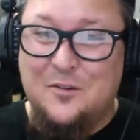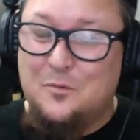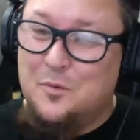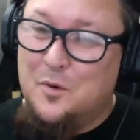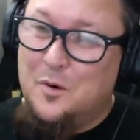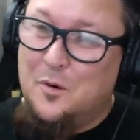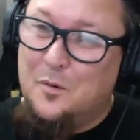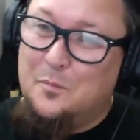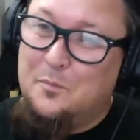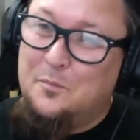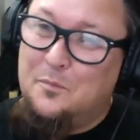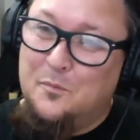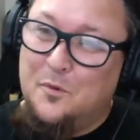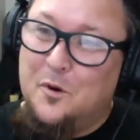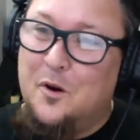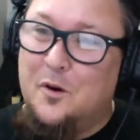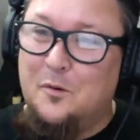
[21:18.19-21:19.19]
we'll
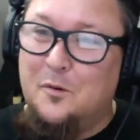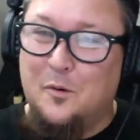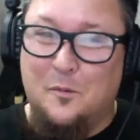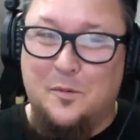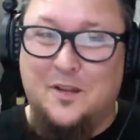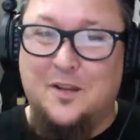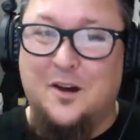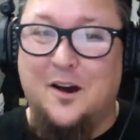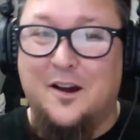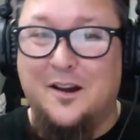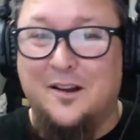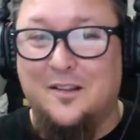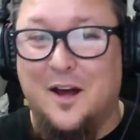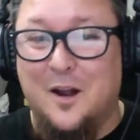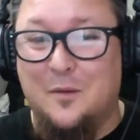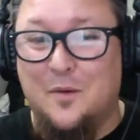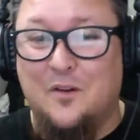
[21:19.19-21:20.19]
be
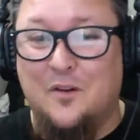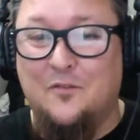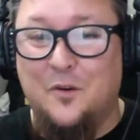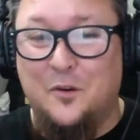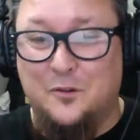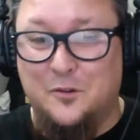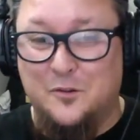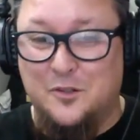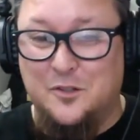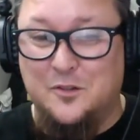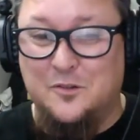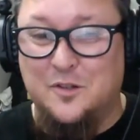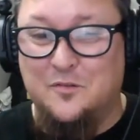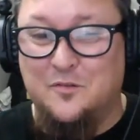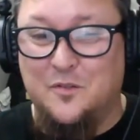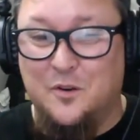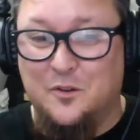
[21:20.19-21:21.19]
talking a lot about filters and
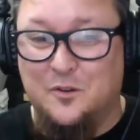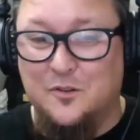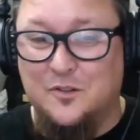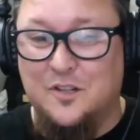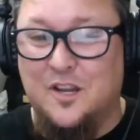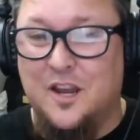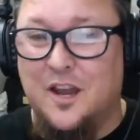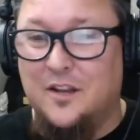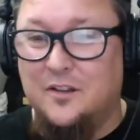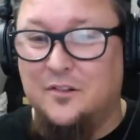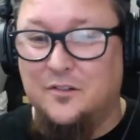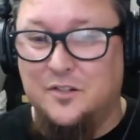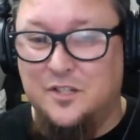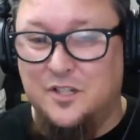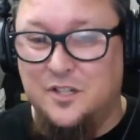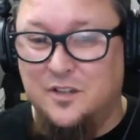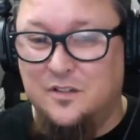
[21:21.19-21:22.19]
using filters to kind of
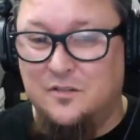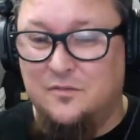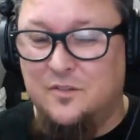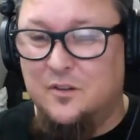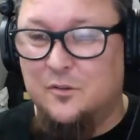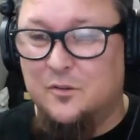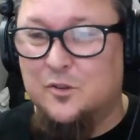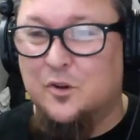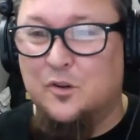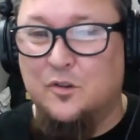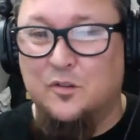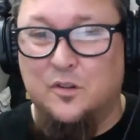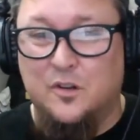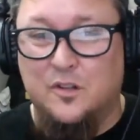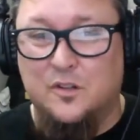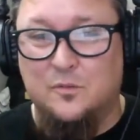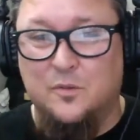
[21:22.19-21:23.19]
achieve,
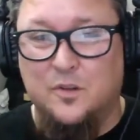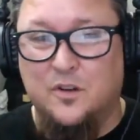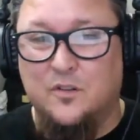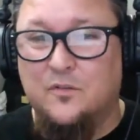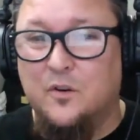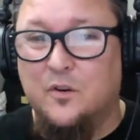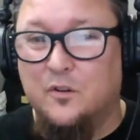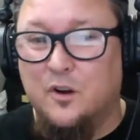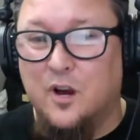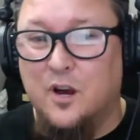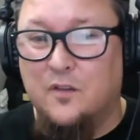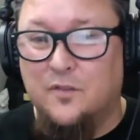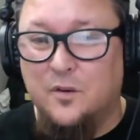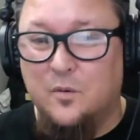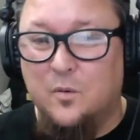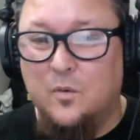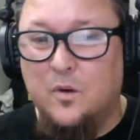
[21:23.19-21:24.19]
certain looks when you're
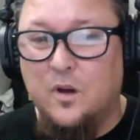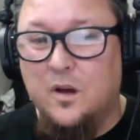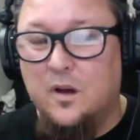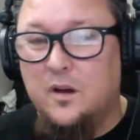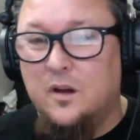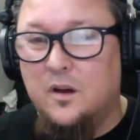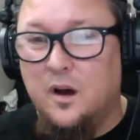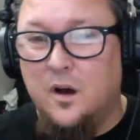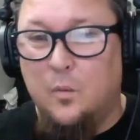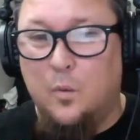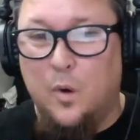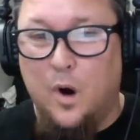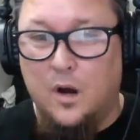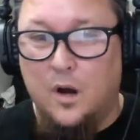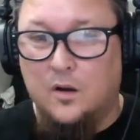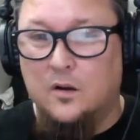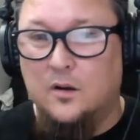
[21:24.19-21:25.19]
photographing
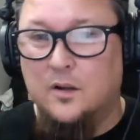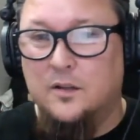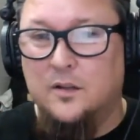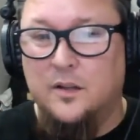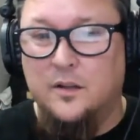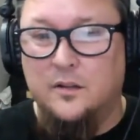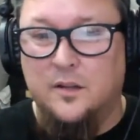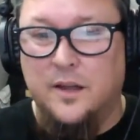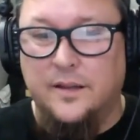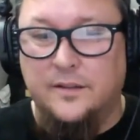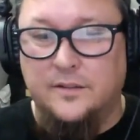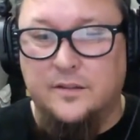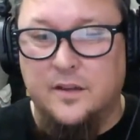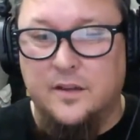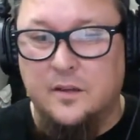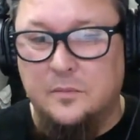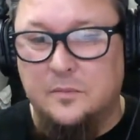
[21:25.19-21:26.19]
water and
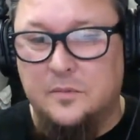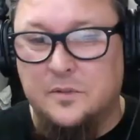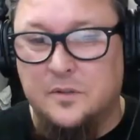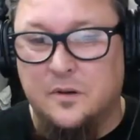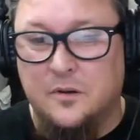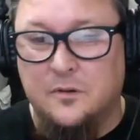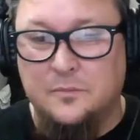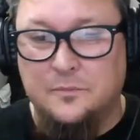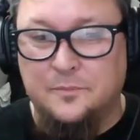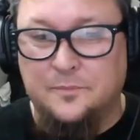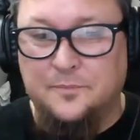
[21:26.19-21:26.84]
landscapes. So.